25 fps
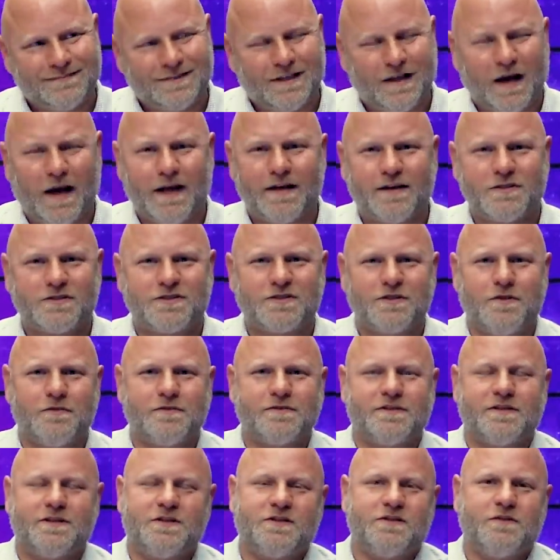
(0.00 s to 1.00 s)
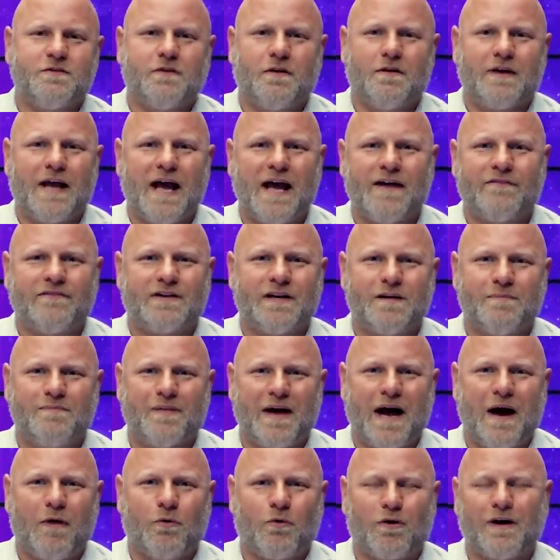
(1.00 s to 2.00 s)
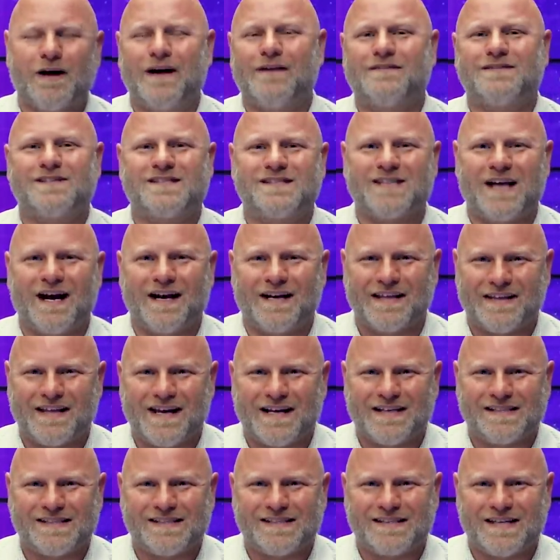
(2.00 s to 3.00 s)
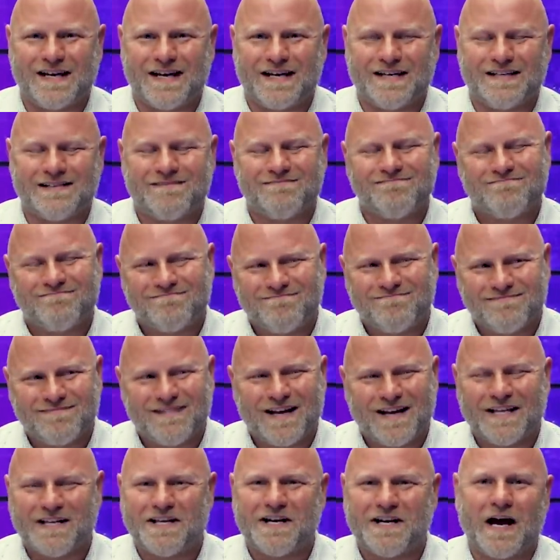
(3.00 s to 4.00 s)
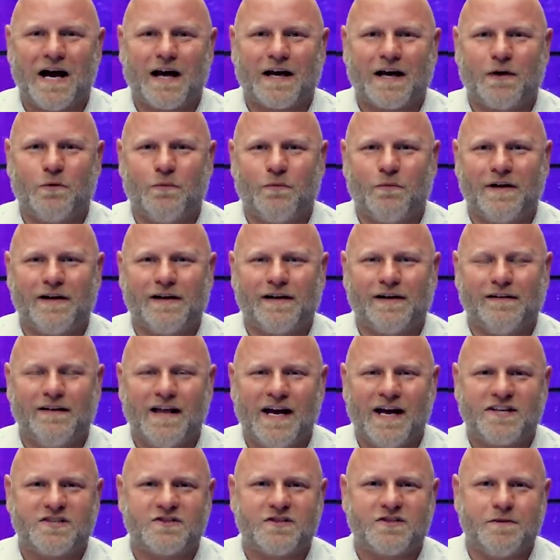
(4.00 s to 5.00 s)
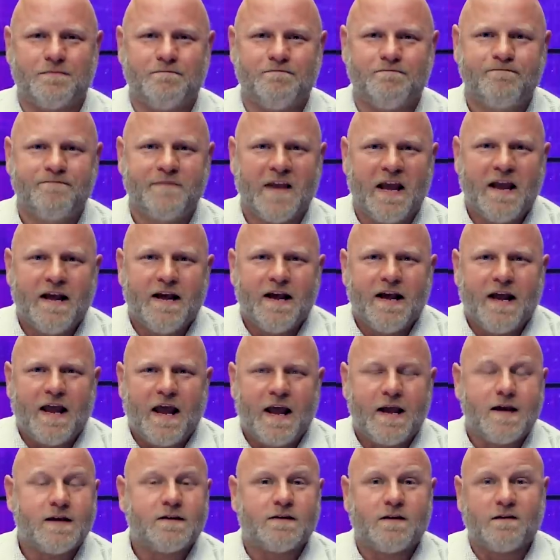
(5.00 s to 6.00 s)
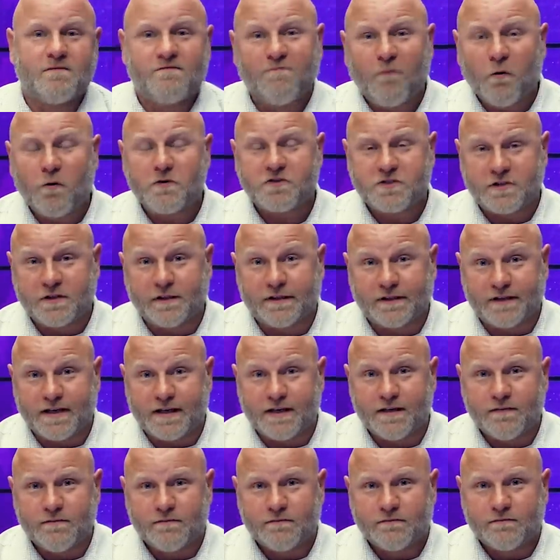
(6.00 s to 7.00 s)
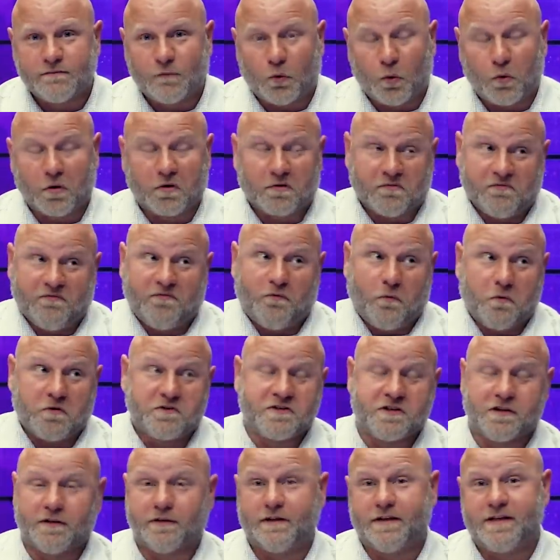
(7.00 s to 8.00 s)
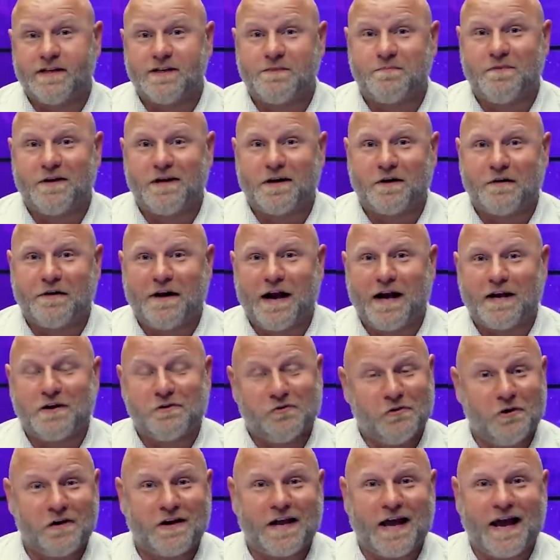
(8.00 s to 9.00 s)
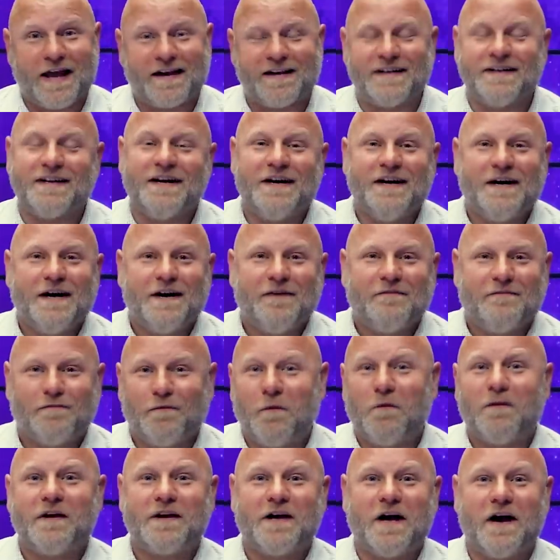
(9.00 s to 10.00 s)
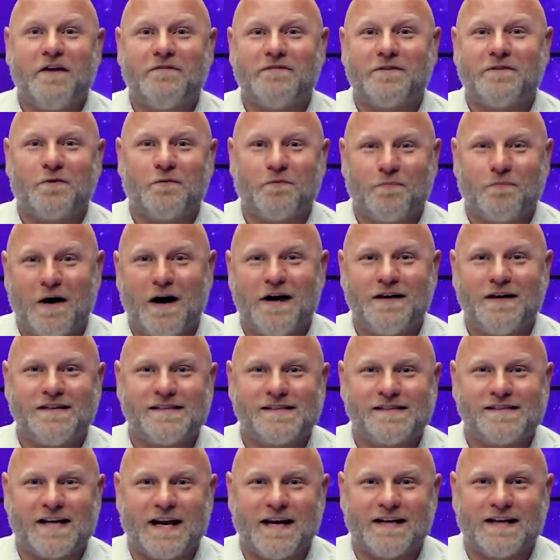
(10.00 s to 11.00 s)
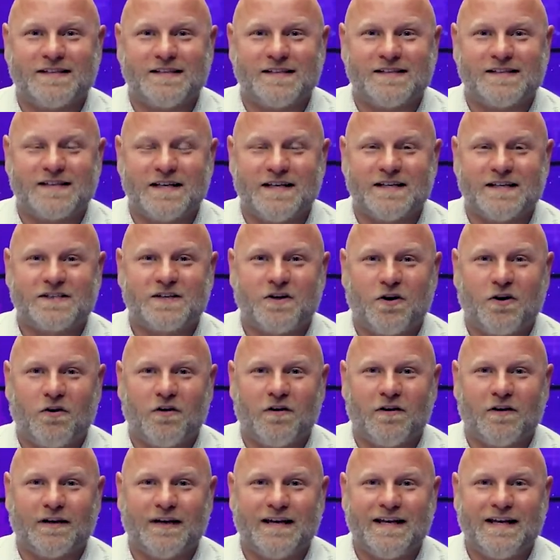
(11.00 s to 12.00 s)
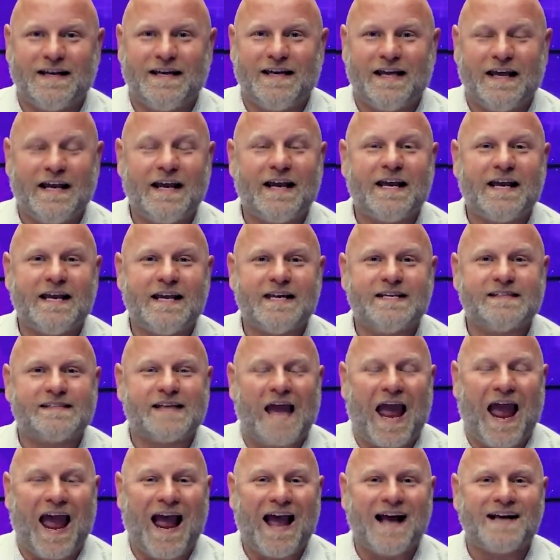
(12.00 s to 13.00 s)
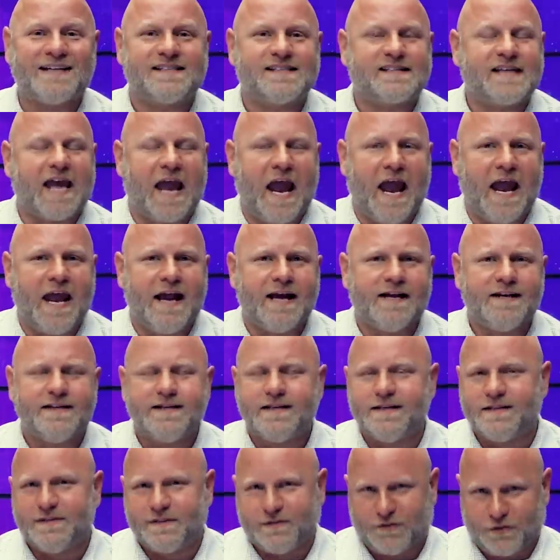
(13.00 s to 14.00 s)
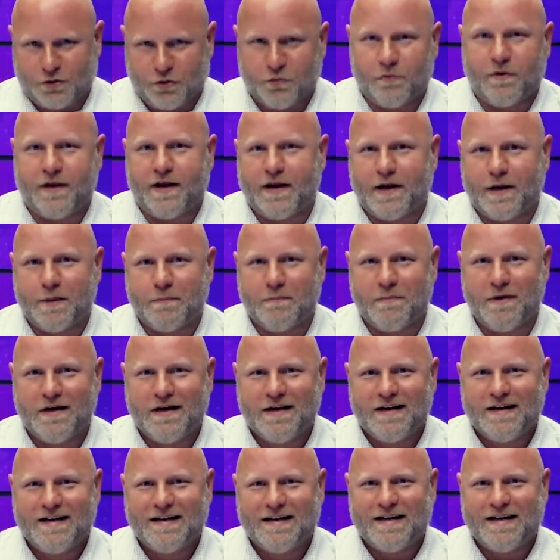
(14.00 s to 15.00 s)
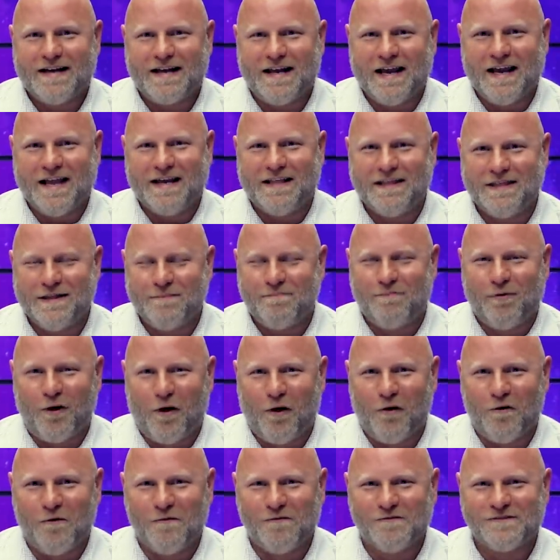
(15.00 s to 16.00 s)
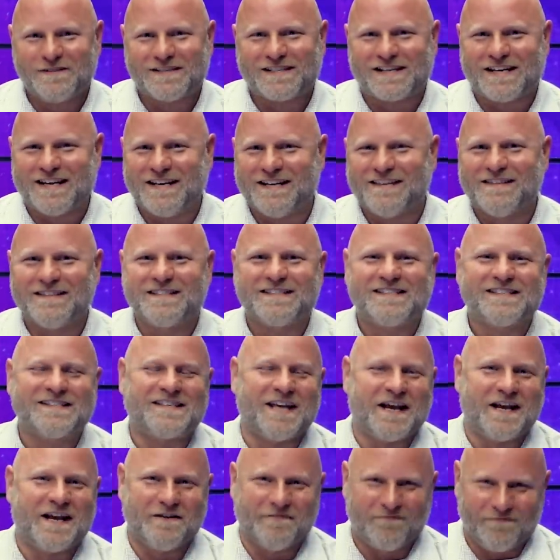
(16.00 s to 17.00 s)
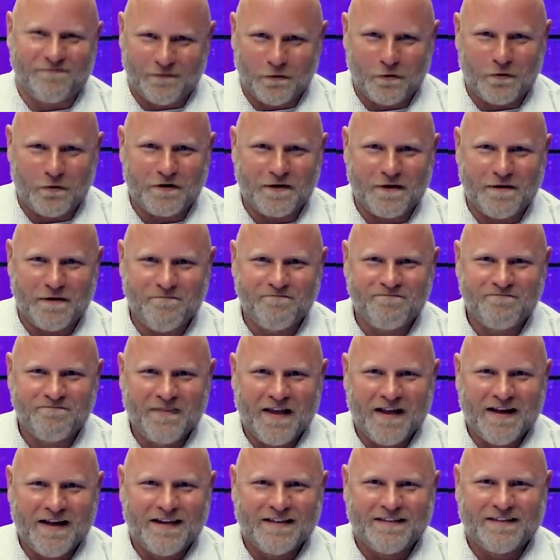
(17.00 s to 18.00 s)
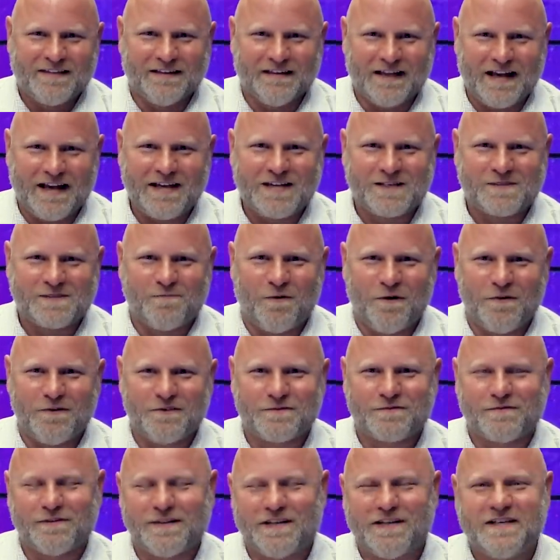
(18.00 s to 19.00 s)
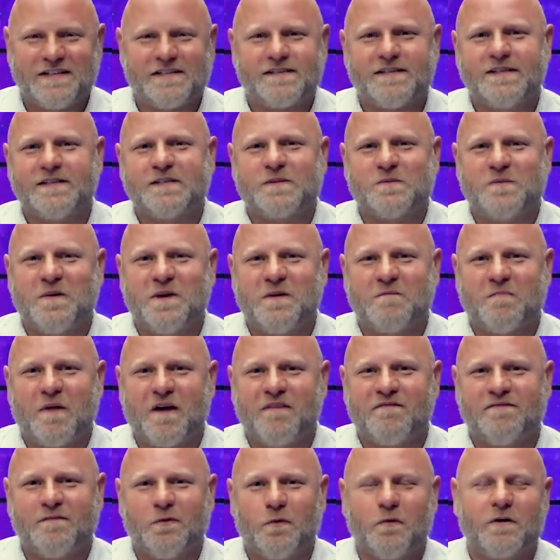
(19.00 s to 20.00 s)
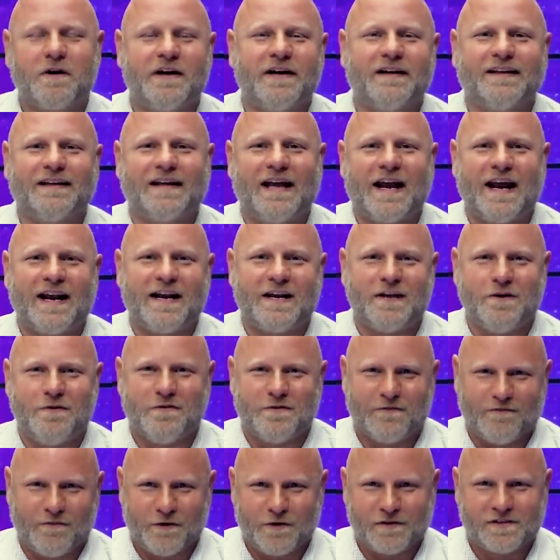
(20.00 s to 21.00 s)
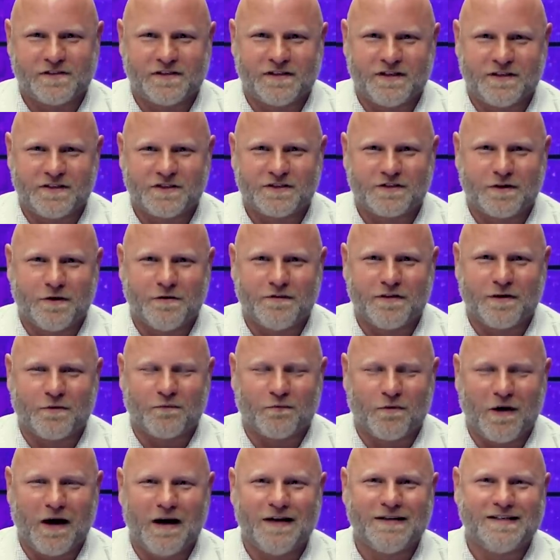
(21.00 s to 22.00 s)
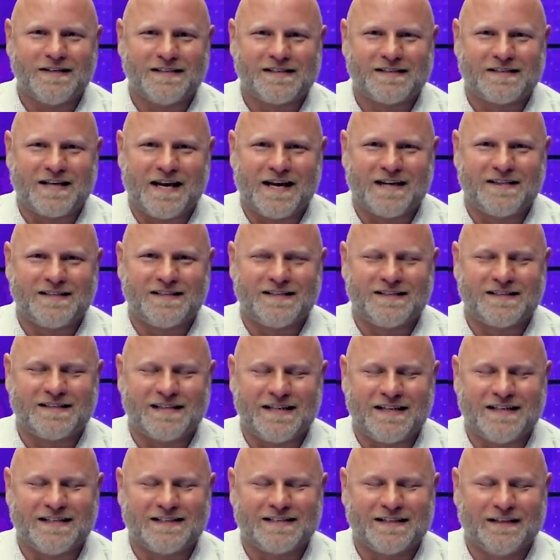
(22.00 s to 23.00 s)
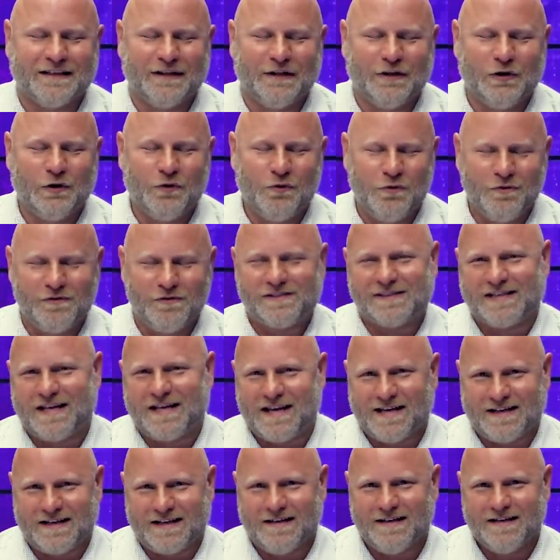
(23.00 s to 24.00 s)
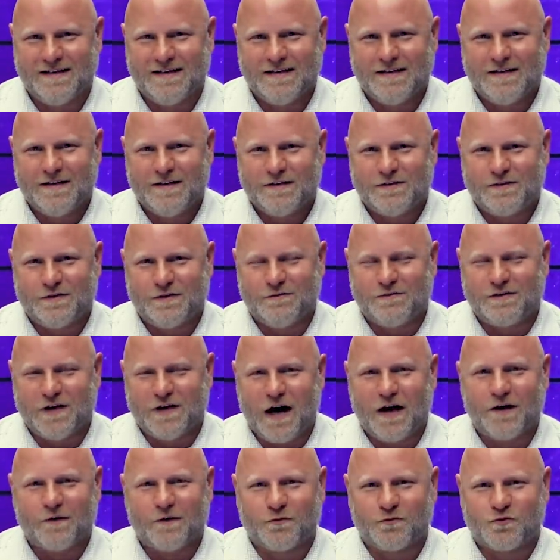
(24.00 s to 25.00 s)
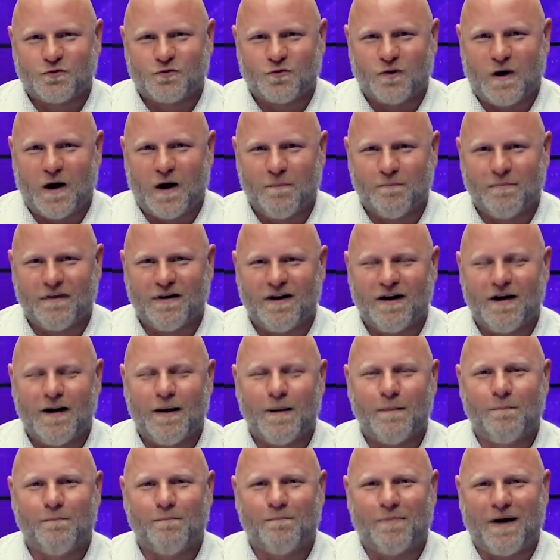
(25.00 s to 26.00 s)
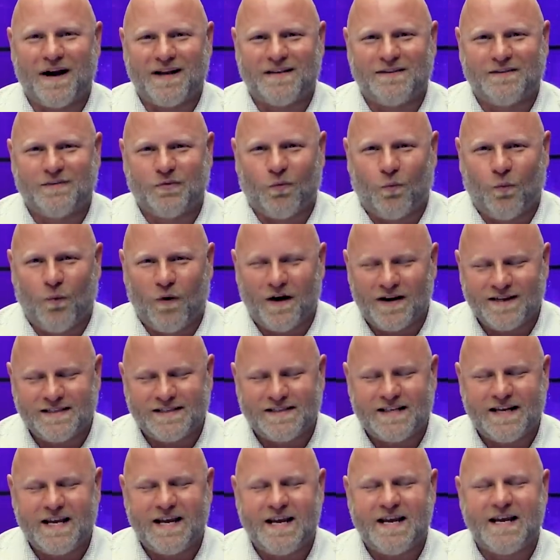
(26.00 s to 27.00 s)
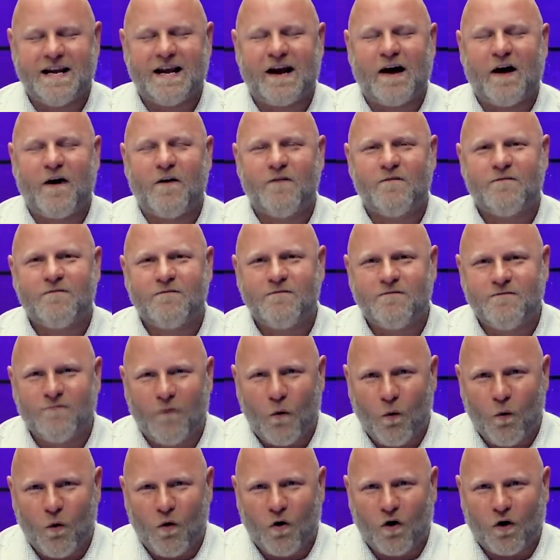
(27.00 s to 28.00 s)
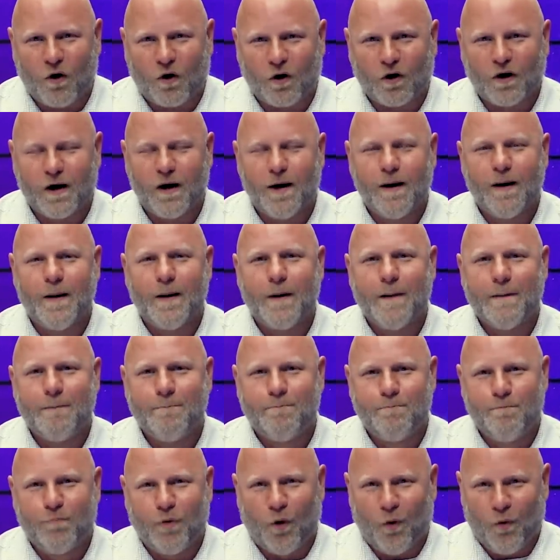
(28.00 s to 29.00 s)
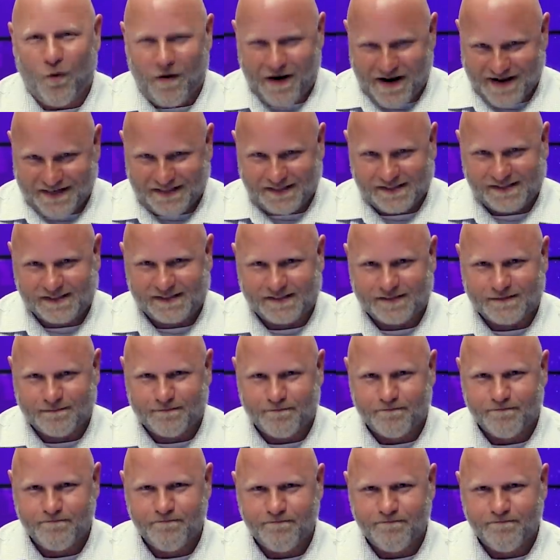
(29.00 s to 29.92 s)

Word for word: kind of shows that you don't have any power outside of that state and you're not going to win an election. And unfortunately, or fortunately, depending on how you look at it, Florida Governor Ron DeSantis is currently getting his ass handed to him in the polls in the state of Florida. The latest polls released this week by Florida Atlantic University show that Ron DeSantis is losing to Donald Trump by twenty-four points.